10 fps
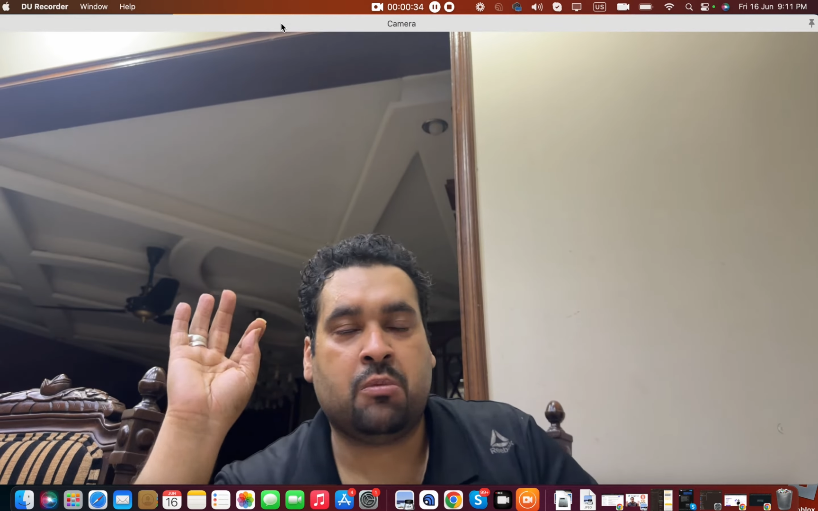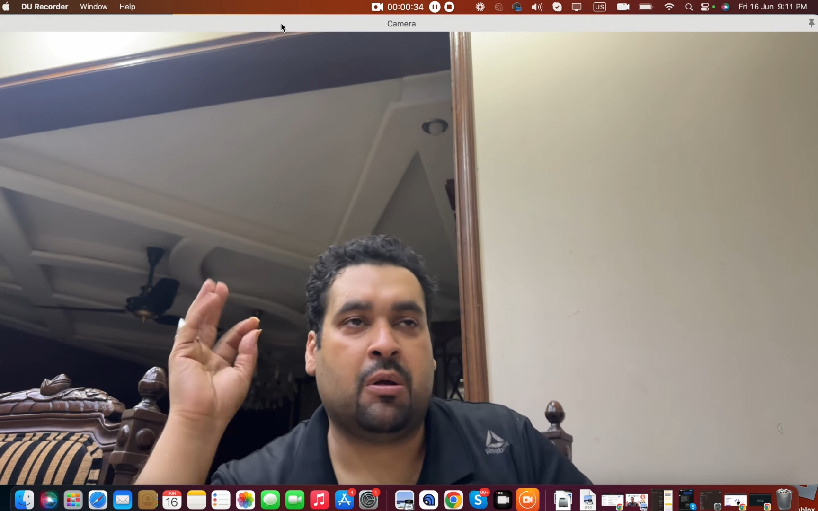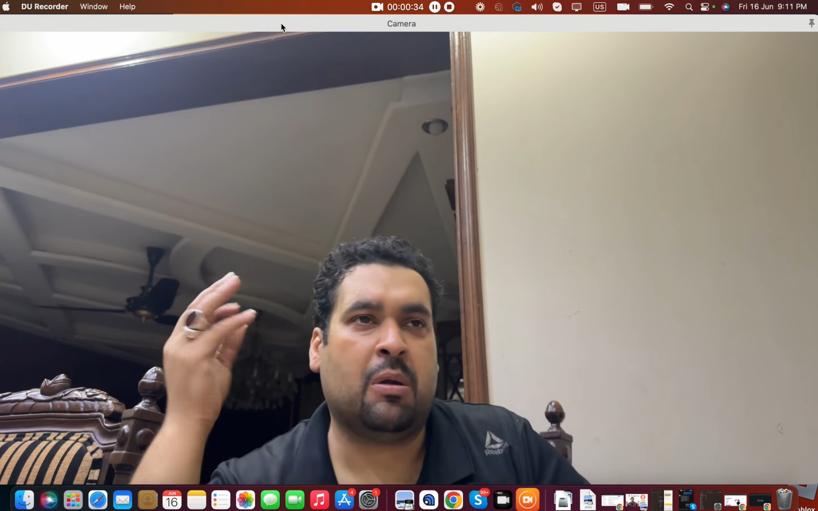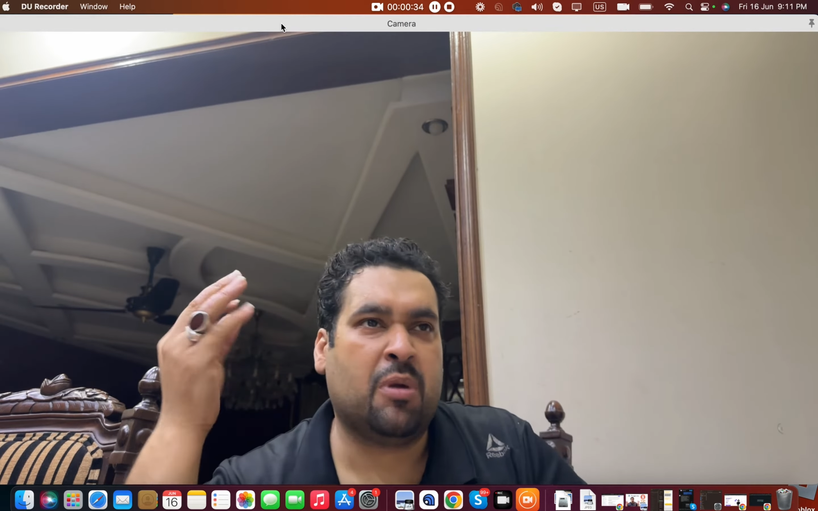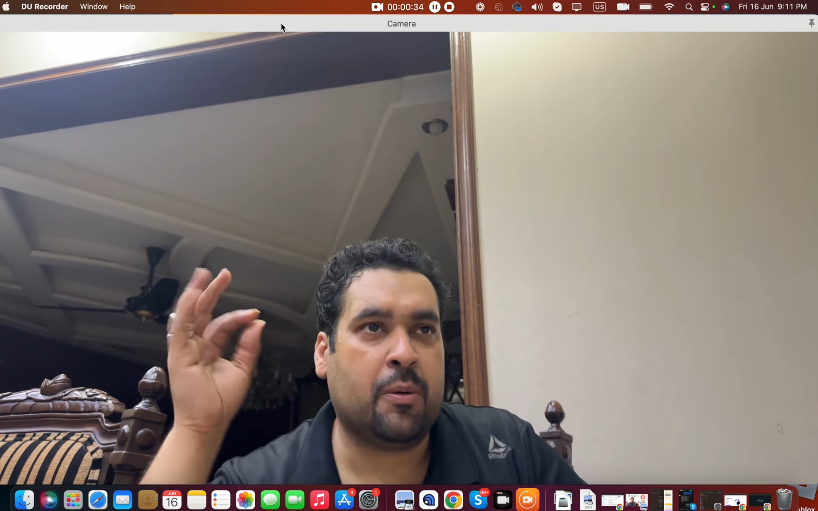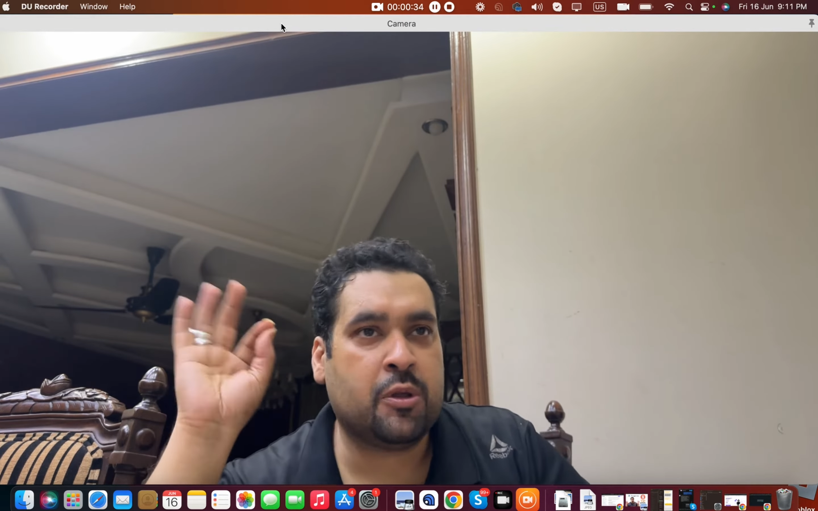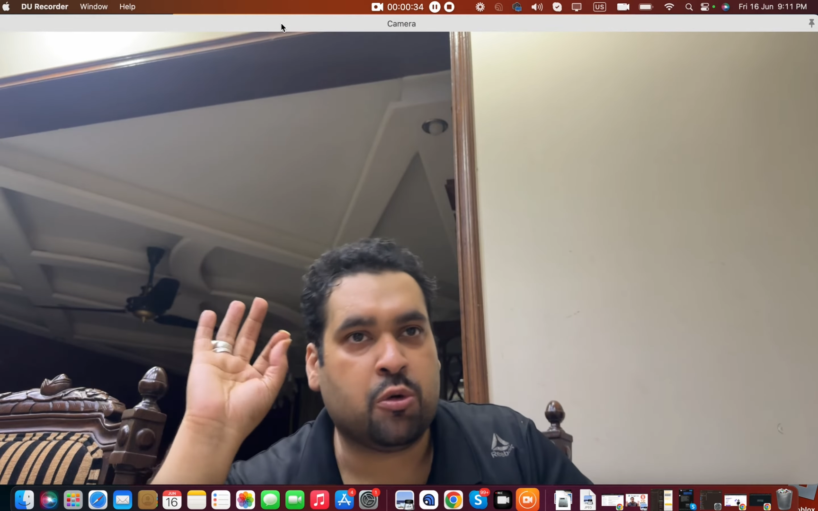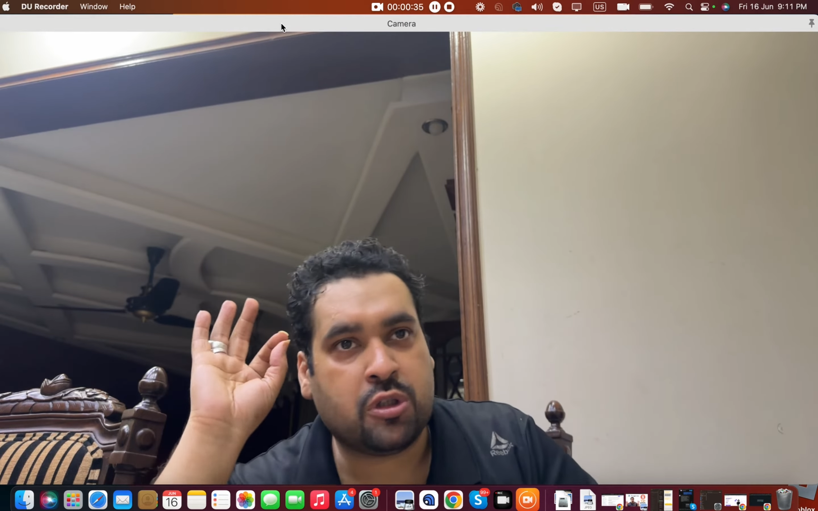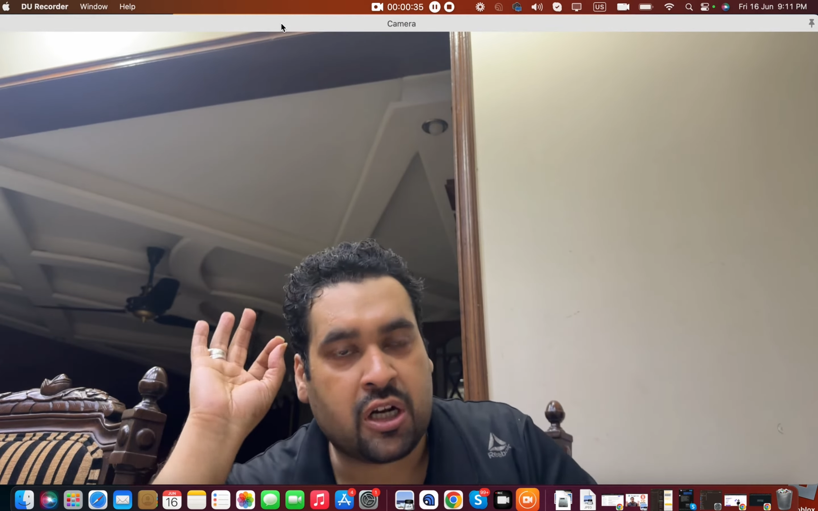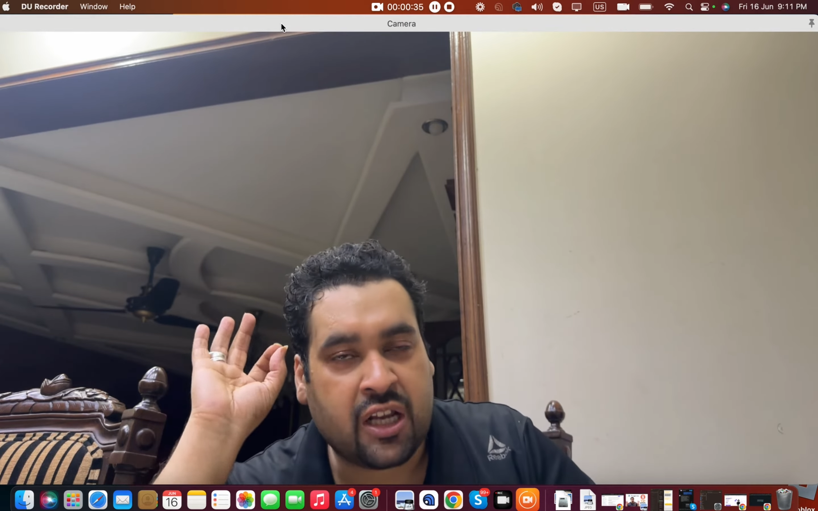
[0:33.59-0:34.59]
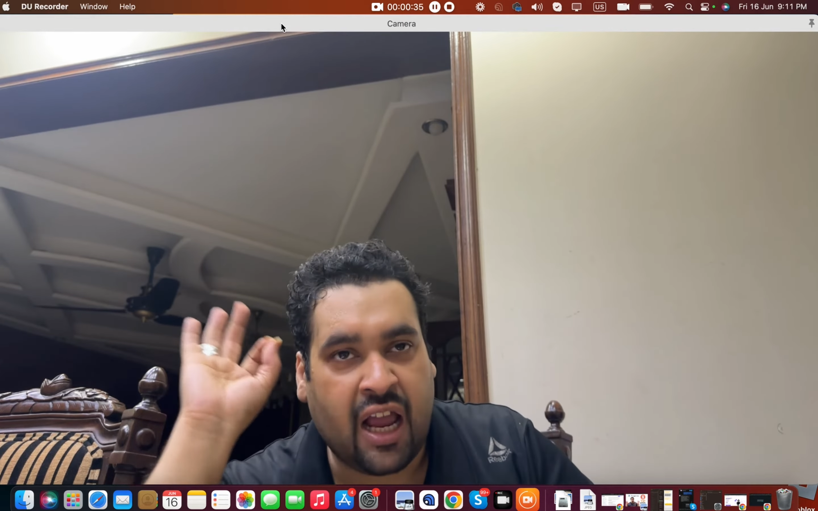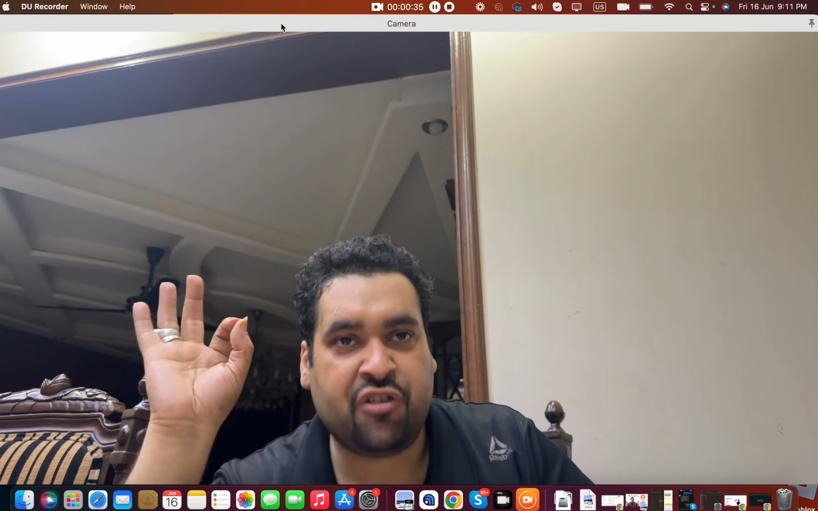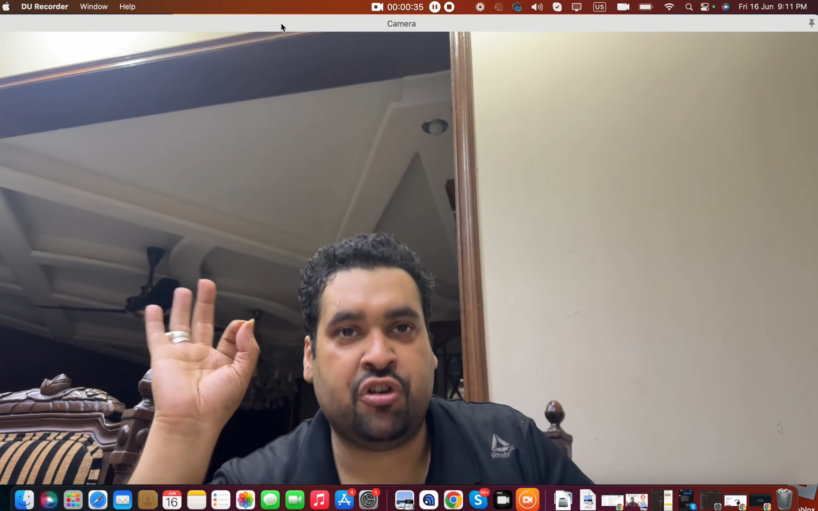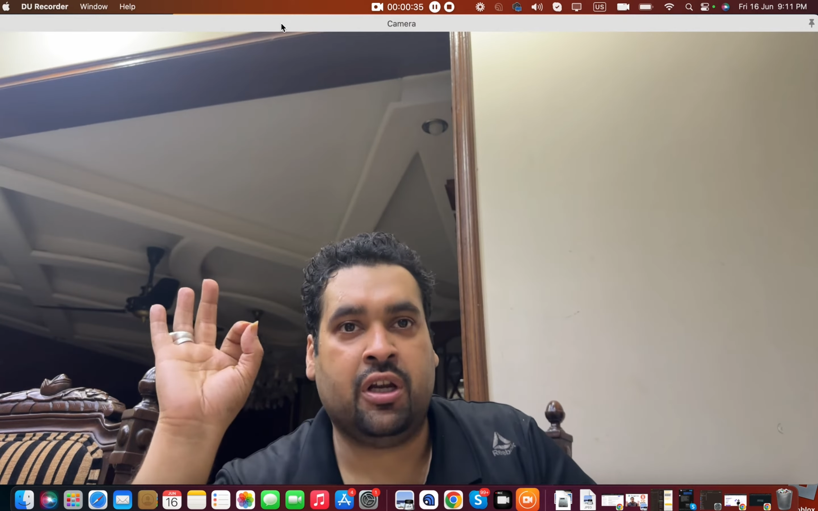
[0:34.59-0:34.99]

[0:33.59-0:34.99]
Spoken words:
maybe through their cache.